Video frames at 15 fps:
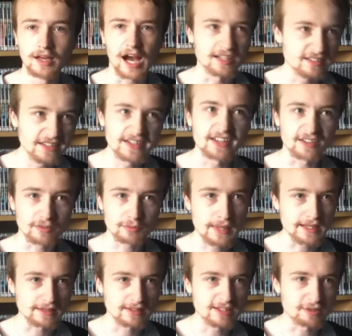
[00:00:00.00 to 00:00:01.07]
I didn't
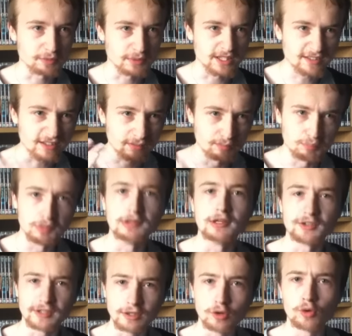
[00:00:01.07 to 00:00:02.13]
expect this, but this is
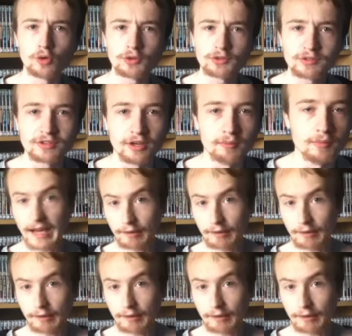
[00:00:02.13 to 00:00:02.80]
bloody awesome.